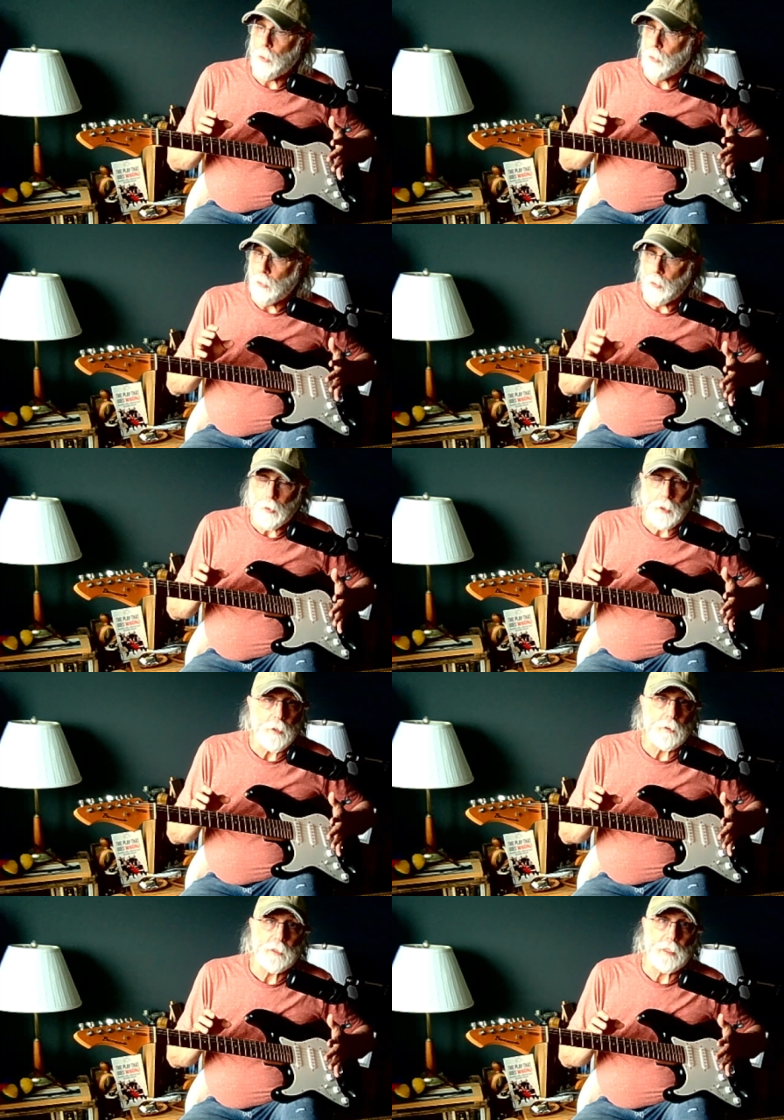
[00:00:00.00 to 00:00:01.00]
learn how
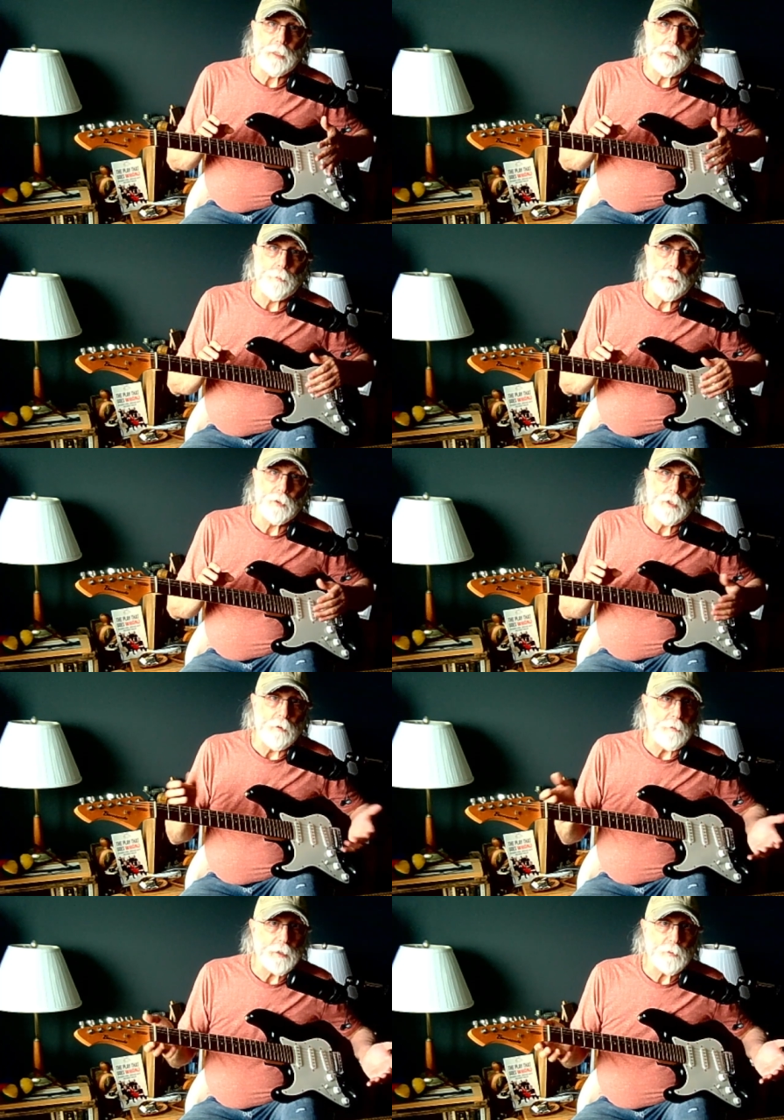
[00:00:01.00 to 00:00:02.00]
to set it up yourself.
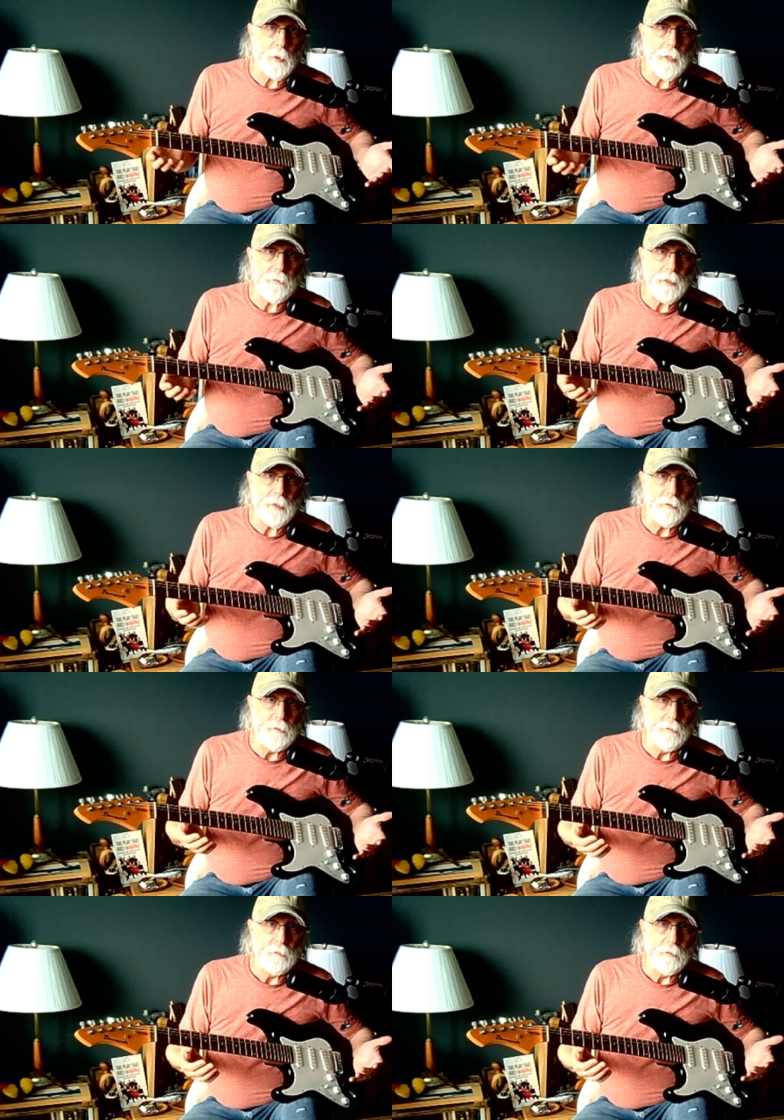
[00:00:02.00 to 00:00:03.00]
That's what I did.
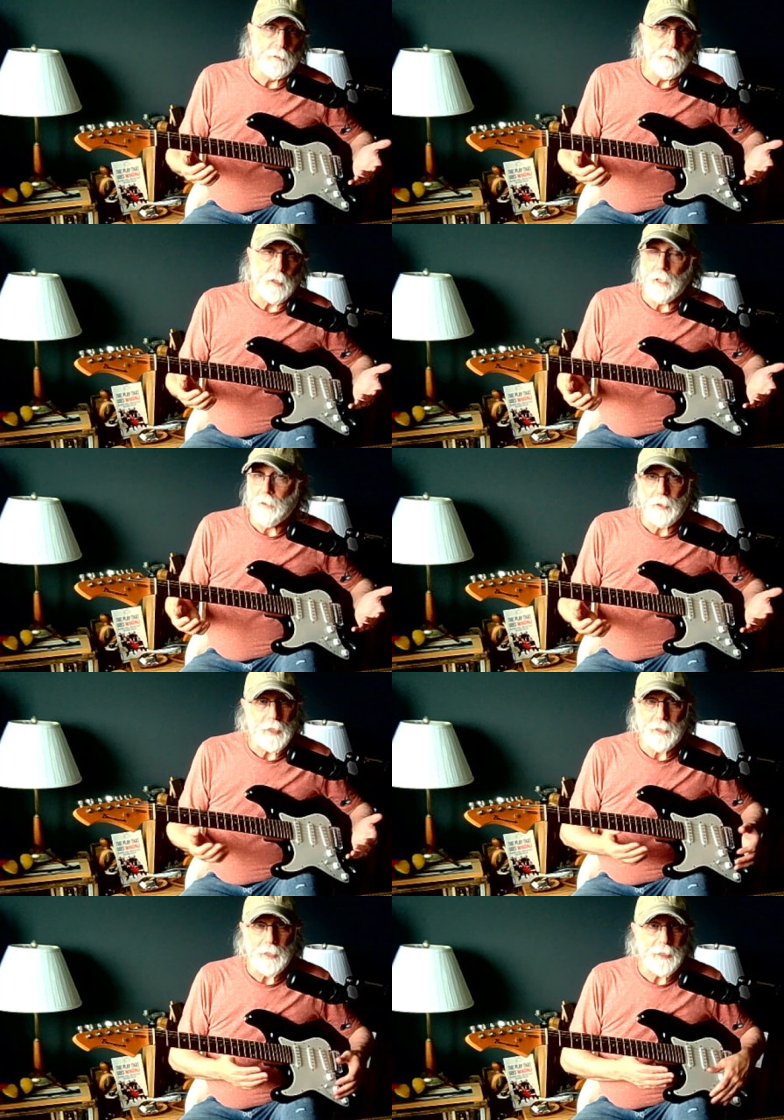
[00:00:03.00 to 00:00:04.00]
I haven't
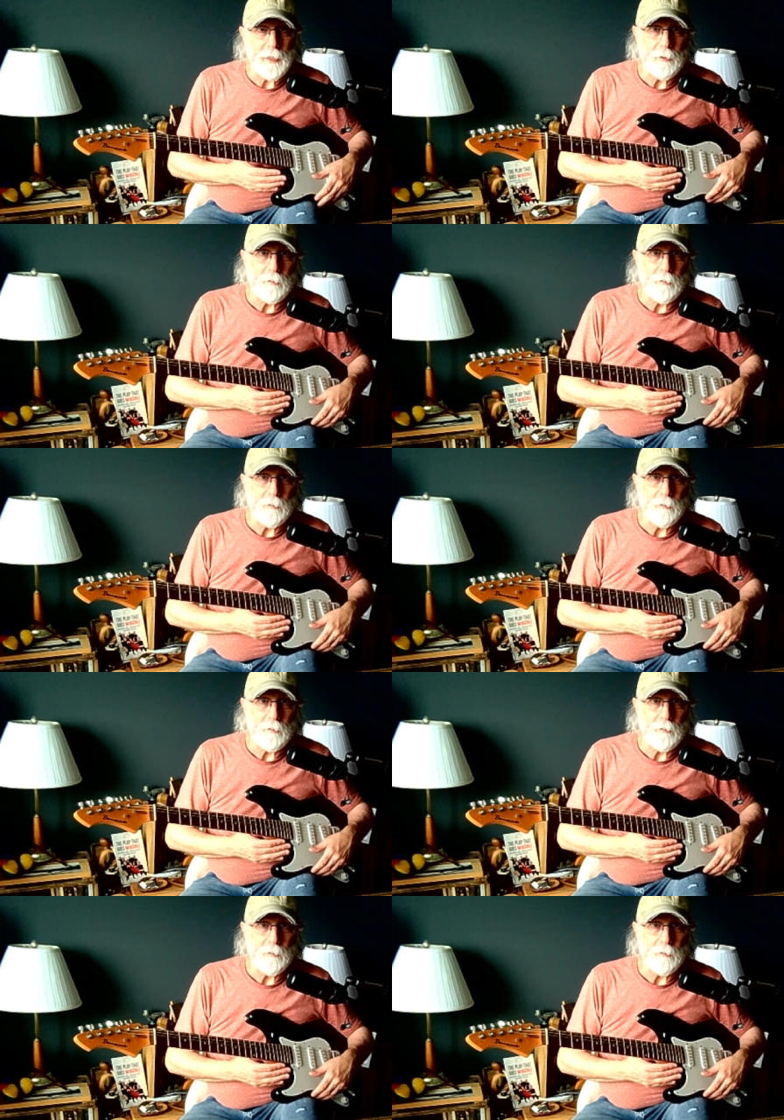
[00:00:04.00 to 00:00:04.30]
had any